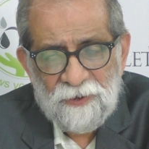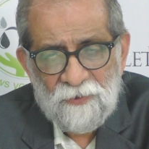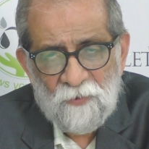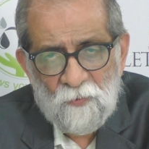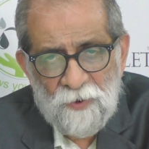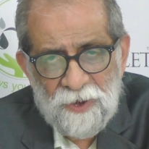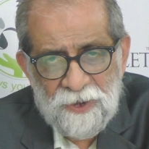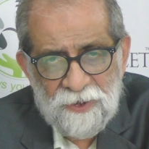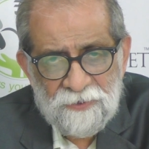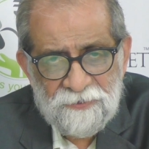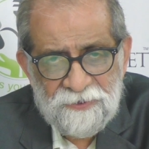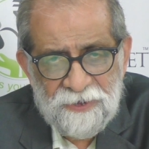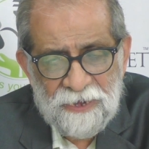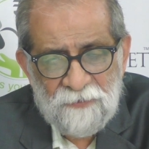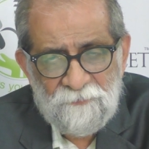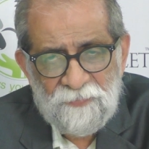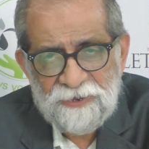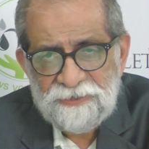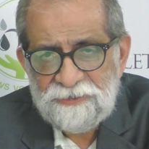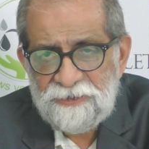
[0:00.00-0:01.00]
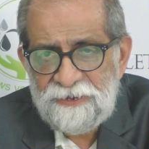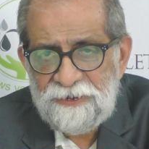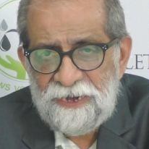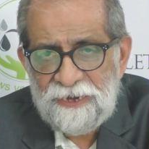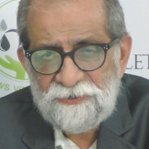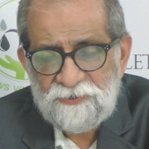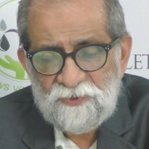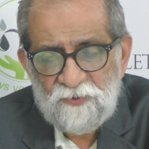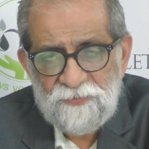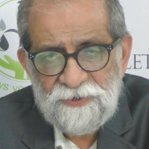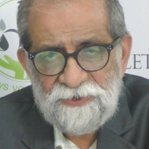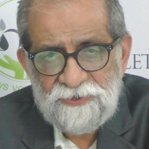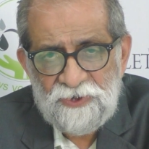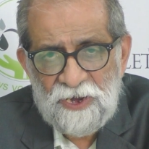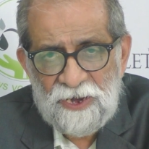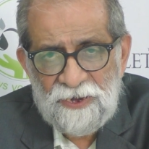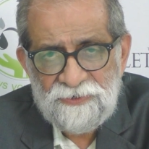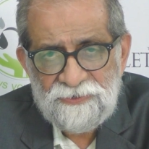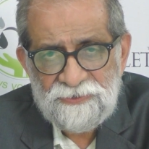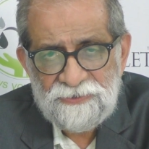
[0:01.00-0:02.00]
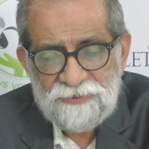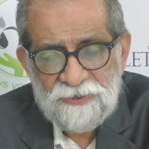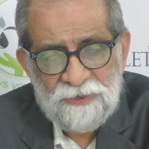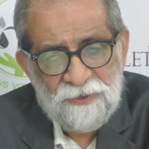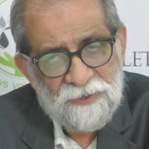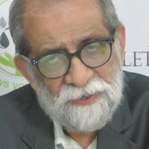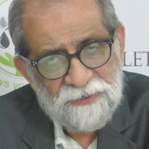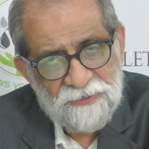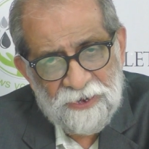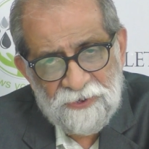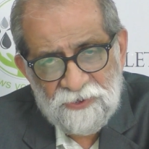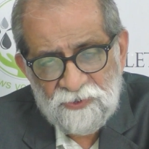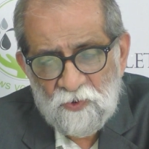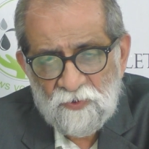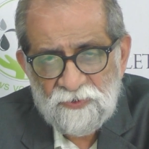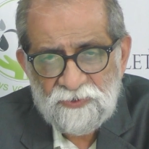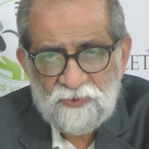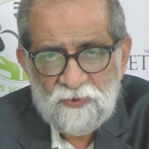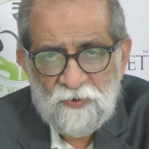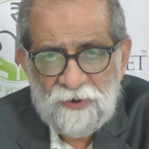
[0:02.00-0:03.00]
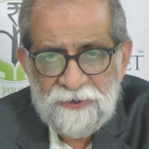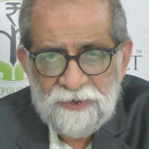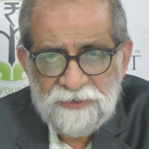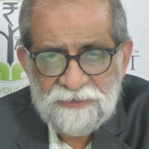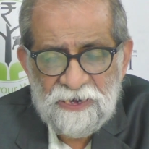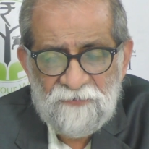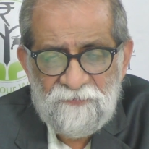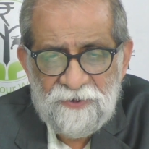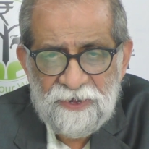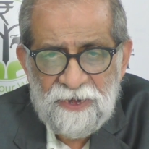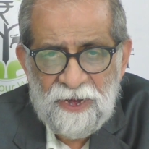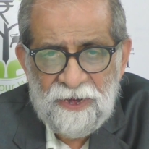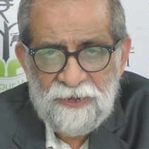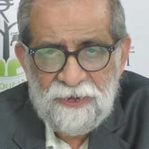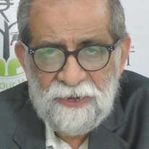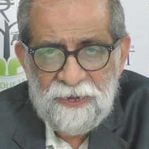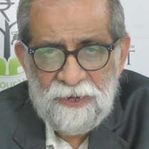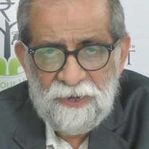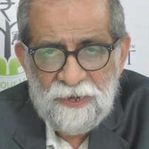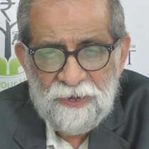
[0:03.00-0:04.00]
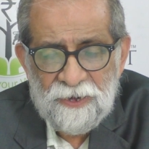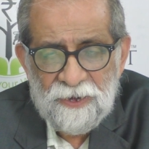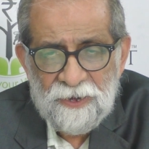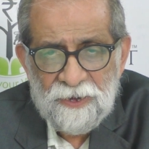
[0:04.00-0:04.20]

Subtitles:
where 10% has to be charged. That is also under 79A.